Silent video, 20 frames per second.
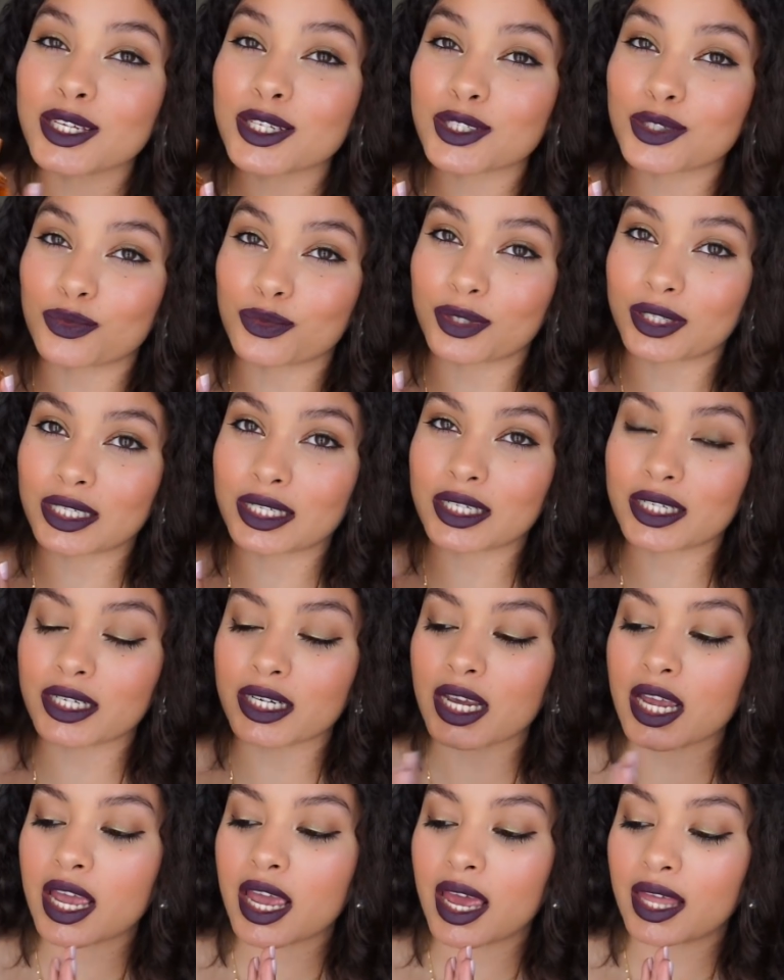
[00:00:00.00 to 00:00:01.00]
is really
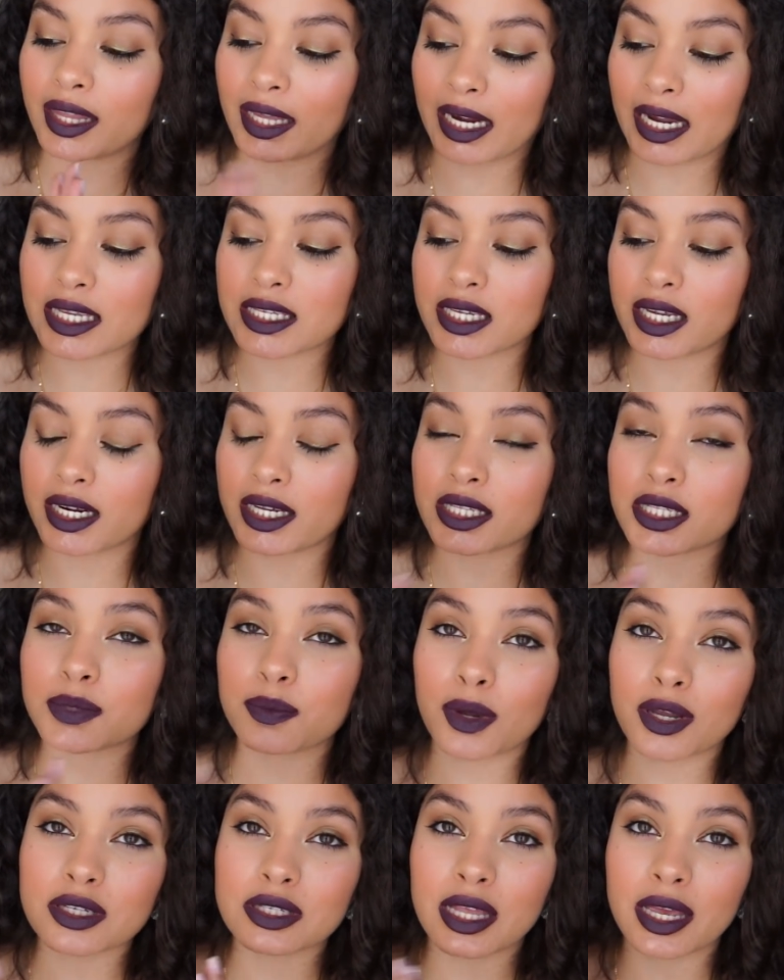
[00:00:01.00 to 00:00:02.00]
good. Like I said, it
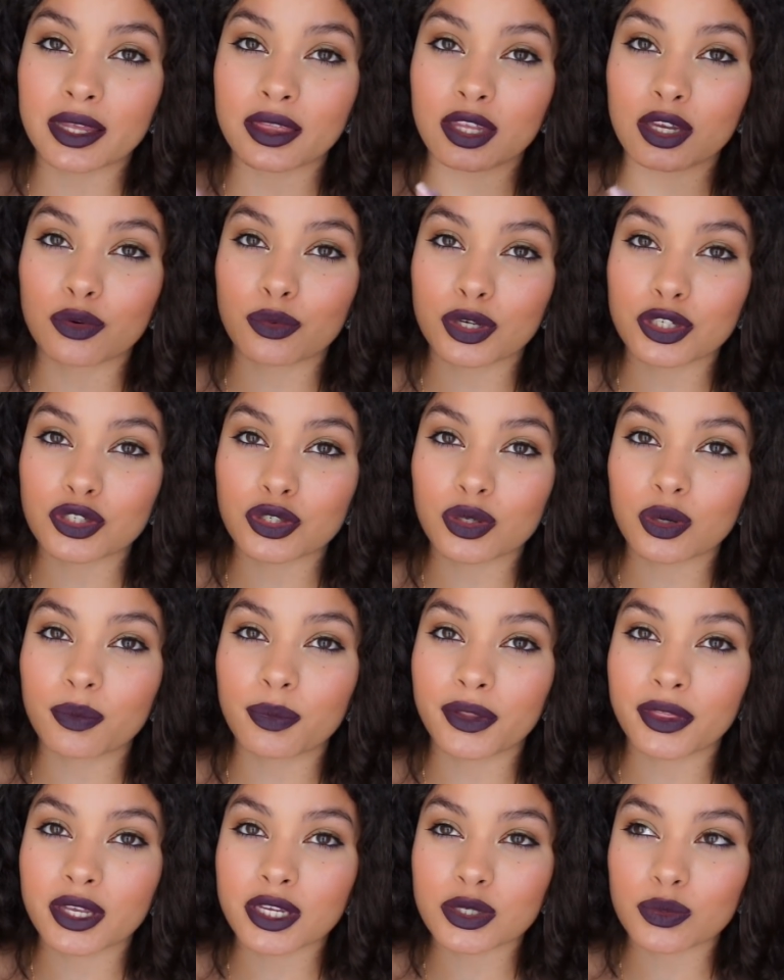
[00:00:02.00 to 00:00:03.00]
smells like the original,
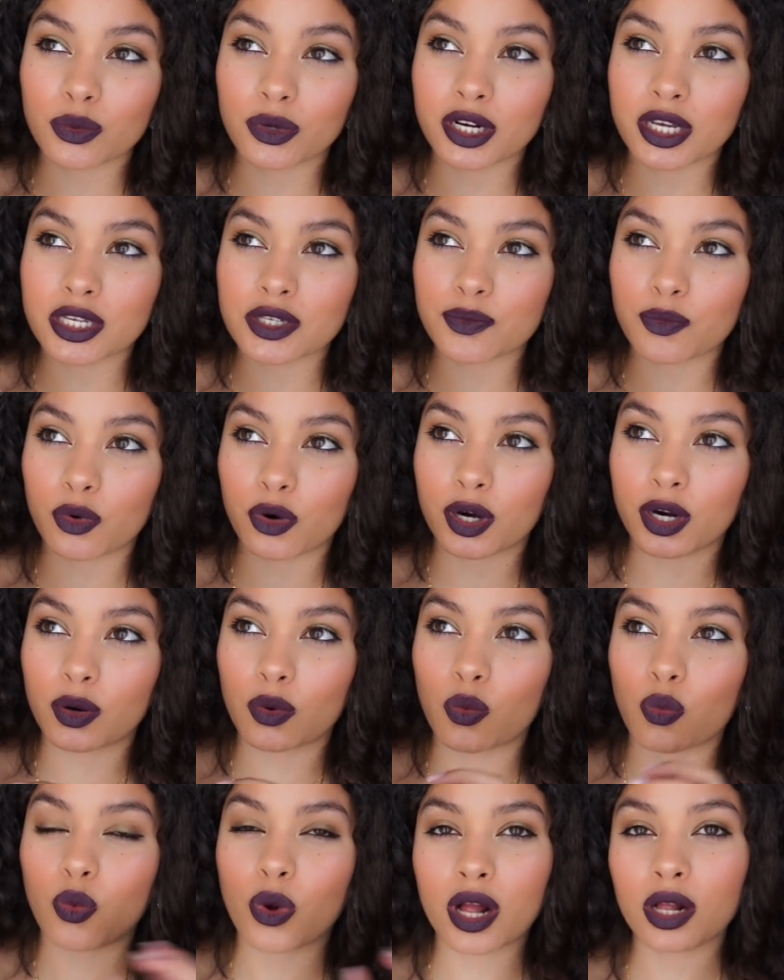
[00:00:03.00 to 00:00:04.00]
but this one is more
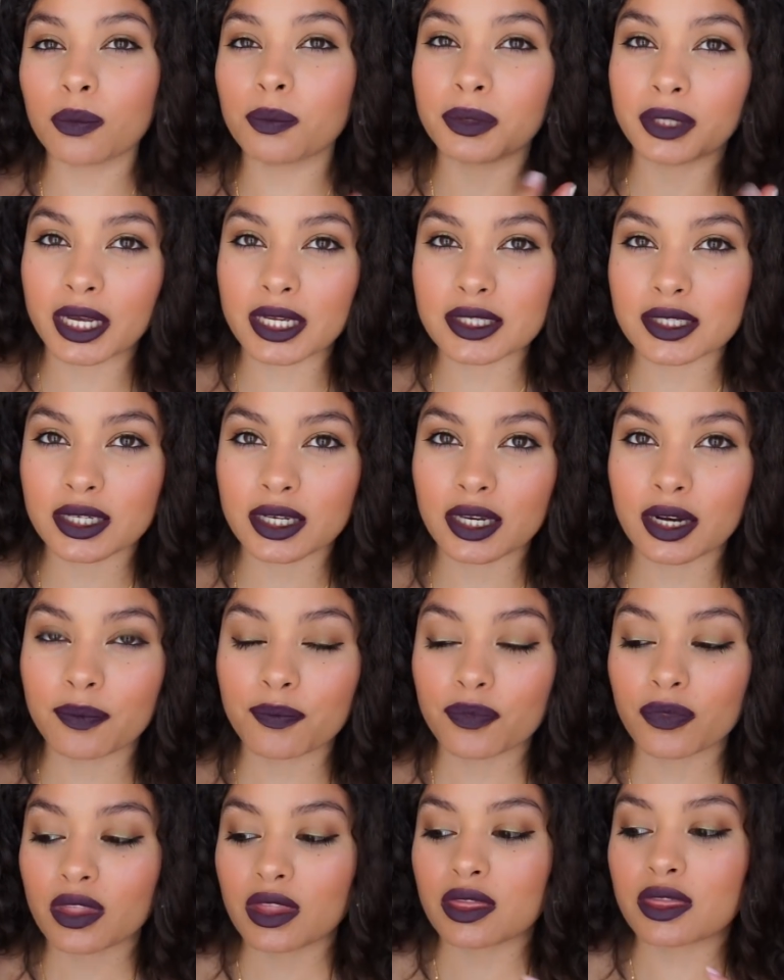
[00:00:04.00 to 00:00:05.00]
well blended.
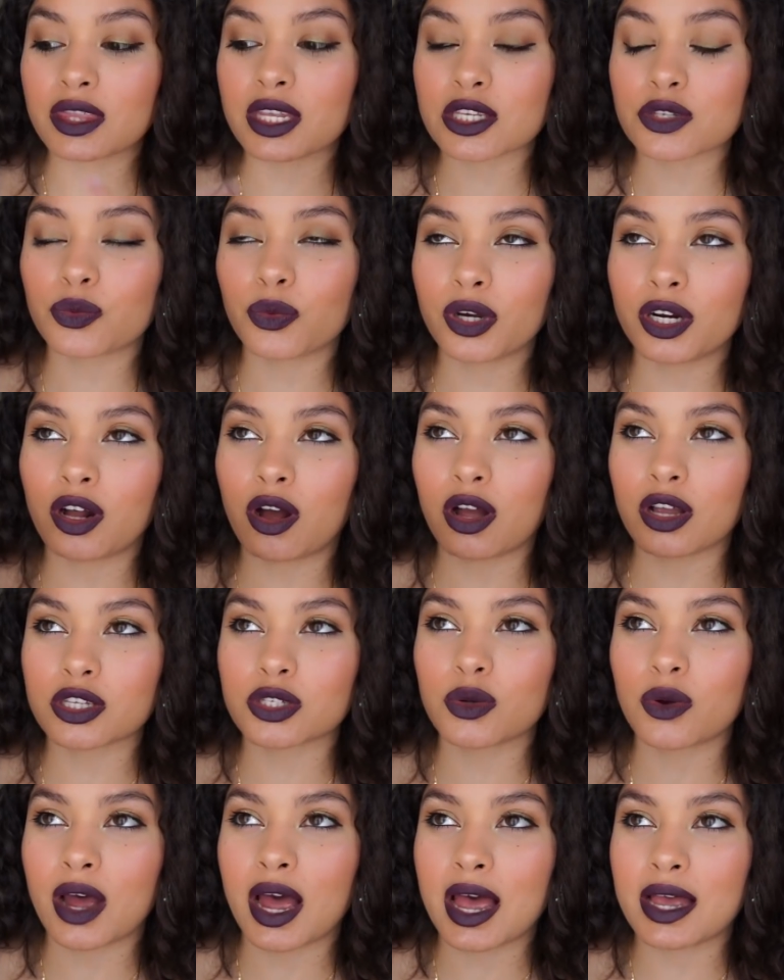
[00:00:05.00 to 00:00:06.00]
This one
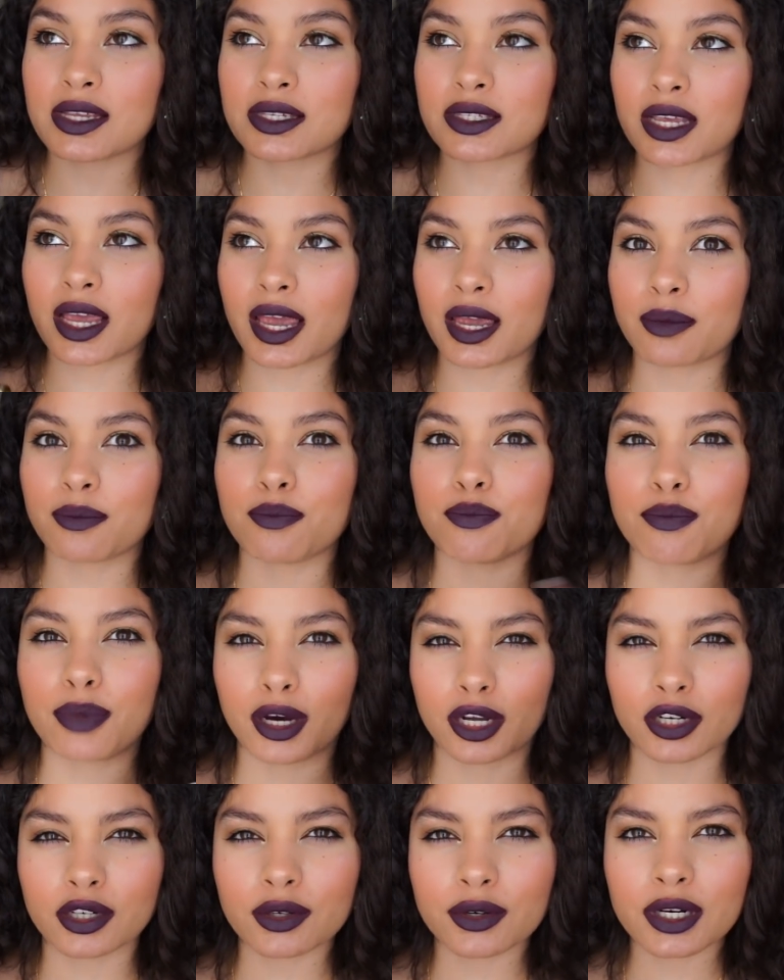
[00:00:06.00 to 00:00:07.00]
also has a
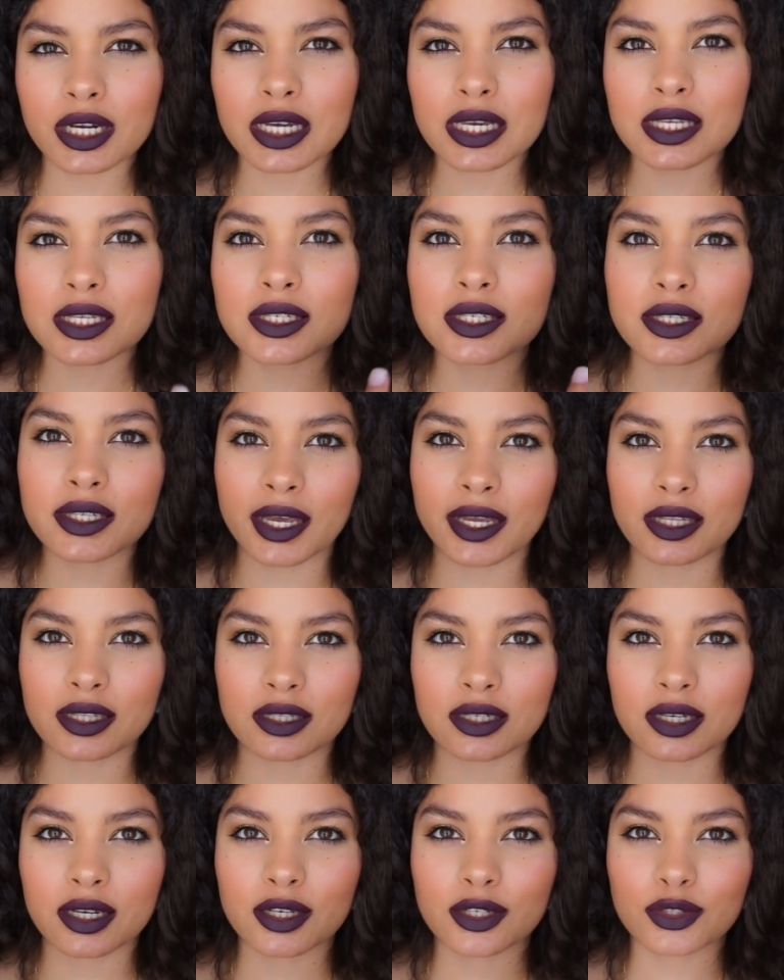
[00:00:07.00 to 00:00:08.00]
buttery
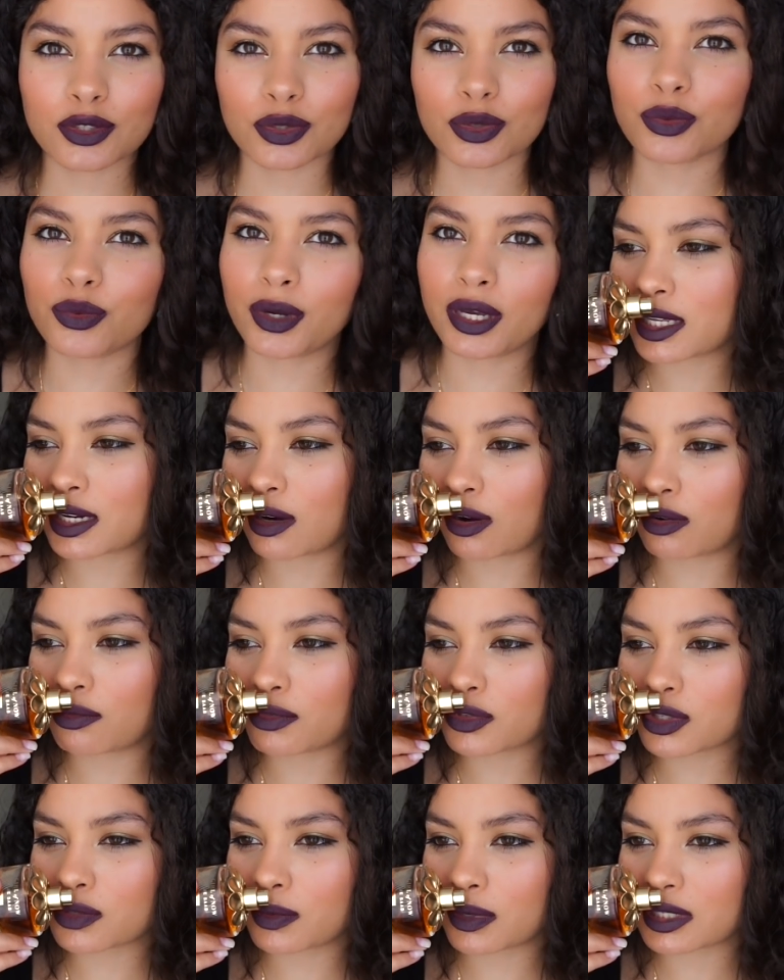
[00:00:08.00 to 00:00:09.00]
scent to it. It
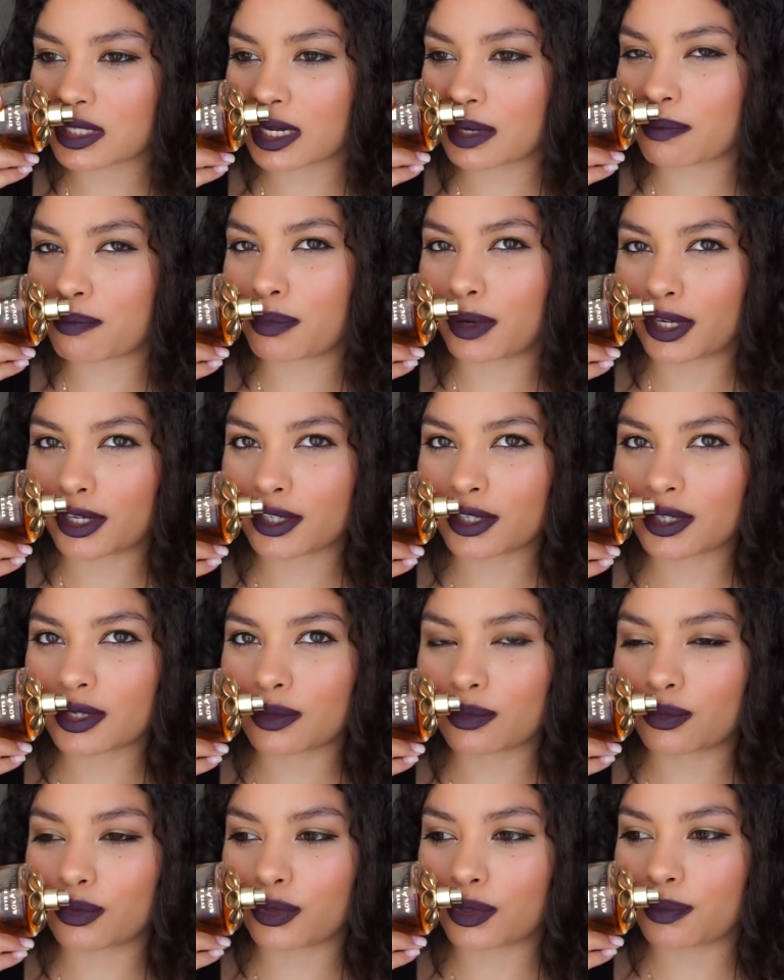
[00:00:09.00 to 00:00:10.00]
almost smells like
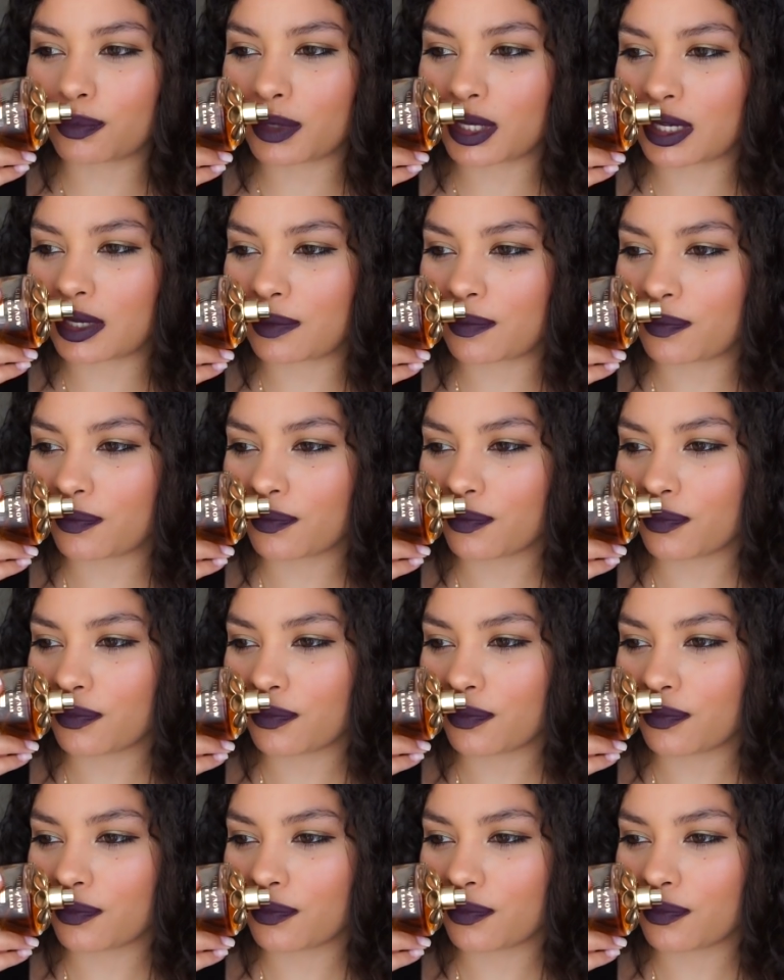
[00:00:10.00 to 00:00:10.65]
butter would be